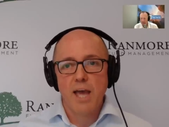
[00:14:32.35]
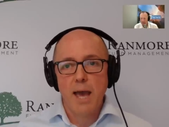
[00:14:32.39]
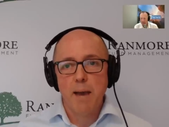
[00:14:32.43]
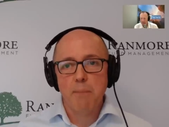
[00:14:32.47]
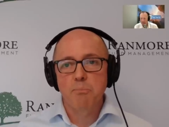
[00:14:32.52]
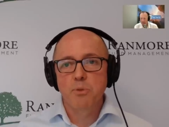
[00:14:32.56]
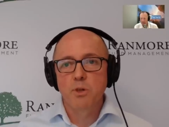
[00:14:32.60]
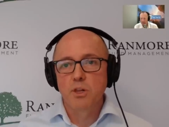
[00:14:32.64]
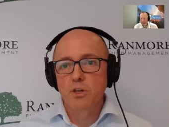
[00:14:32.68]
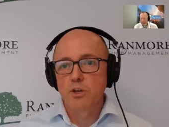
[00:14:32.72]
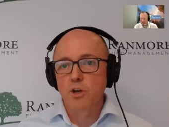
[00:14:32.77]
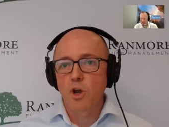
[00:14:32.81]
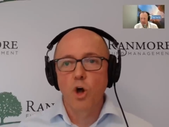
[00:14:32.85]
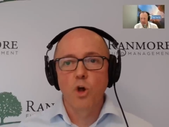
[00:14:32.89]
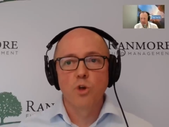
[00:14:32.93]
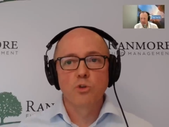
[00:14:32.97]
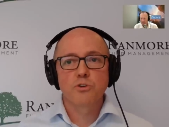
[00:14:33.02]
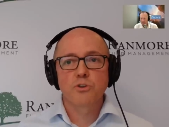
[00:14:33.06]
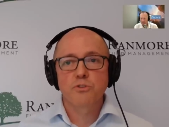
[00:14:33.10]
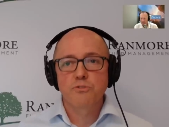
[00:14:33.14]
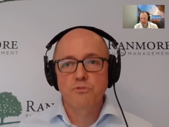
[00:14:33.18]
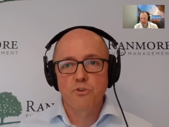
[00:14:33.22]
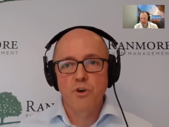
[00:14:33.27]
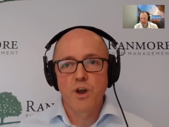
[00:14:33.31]
Apple and
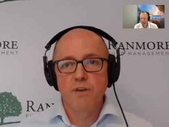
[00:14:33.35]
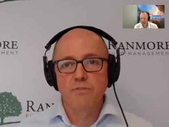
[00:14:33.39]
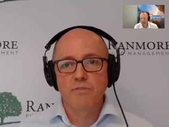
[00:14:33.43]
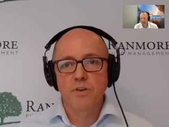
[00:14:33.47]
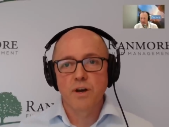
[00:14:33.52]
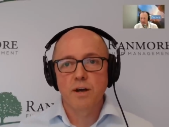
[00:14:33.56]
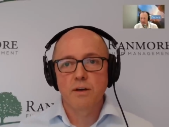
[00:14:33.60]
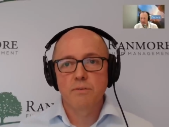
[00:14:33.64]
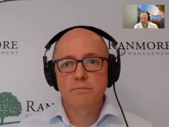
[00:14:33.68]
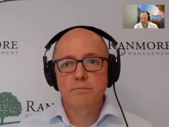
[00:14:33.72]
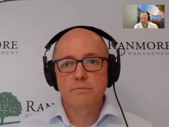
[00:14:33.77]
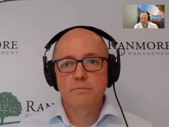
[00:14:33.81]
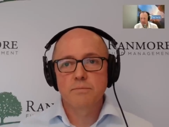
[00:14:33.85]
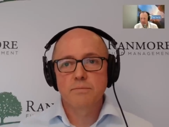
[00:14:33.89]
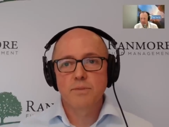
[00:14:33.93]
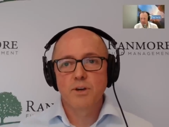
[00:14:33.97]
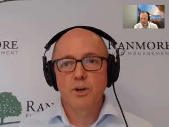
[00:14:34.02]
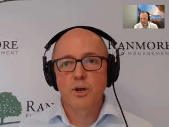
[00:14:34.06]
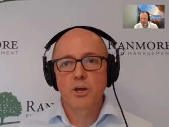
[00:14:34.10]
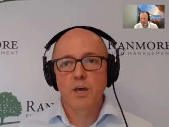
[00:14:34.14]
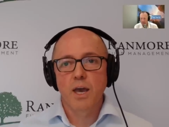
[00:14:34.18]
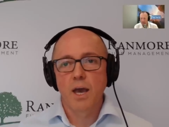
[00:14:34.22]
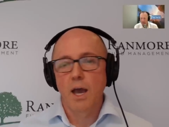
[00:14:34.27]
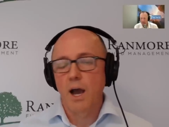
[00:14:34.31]
hold it forever.
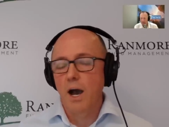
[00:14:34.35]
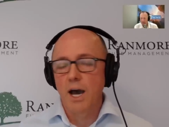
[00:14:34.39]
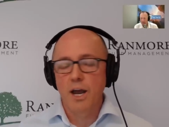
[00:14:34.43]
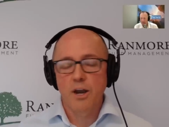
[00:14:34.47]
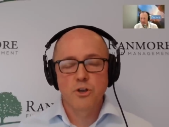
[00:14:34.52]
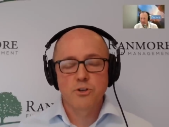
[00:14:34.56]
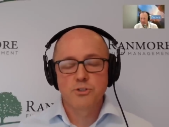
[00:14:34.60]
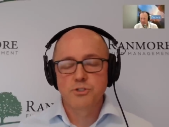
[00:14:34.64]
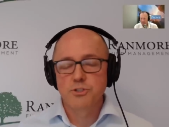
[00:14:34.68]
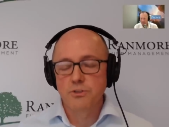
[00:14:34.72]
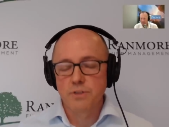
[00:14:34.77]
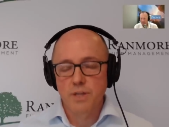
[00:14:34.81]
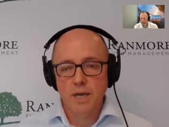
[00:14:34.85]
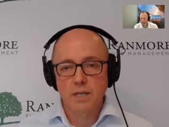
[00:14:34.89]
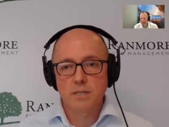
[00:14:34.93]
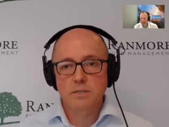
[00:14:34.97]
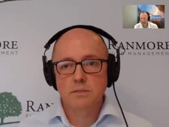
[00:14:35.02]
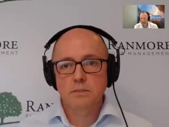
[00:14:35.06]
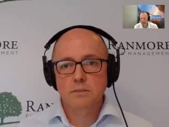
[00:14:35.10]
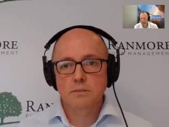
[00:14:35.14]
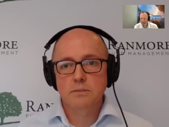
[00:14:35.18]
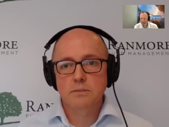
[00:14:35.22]
Okay. I don't do that